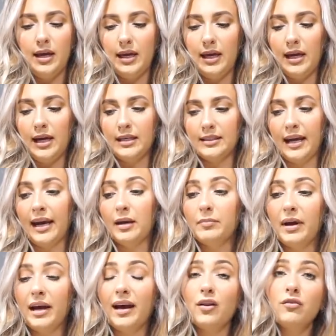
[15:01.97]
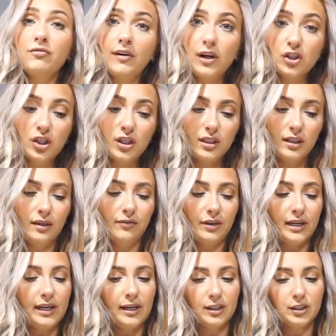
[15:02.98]
and I had my HelloFresh
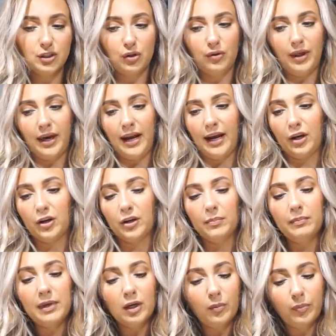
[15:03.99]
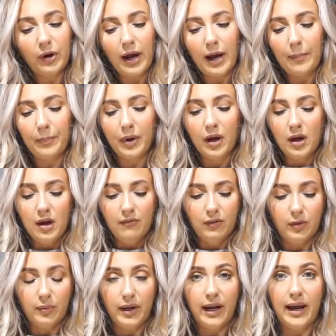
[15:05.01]
delivered here so that I could meal prep
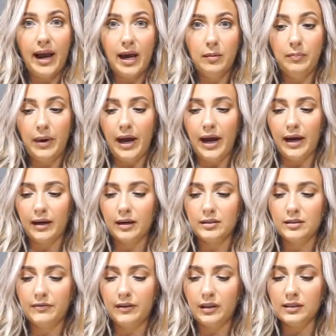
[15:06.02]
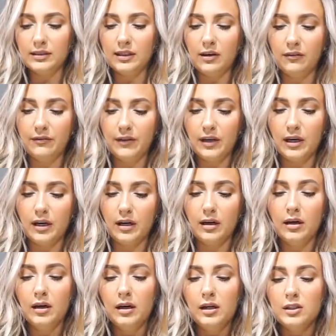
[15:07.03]
for when I head back to
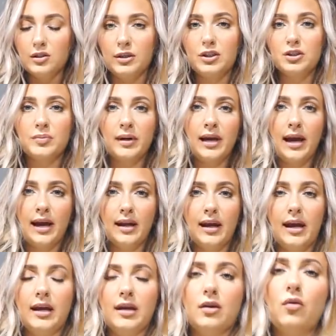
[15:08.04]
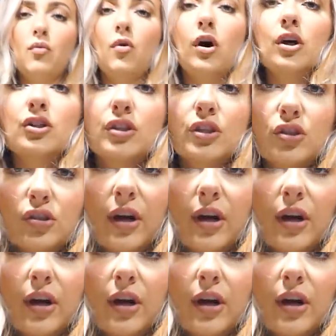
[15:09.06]
Philadelphia. So I just went ahead and washed and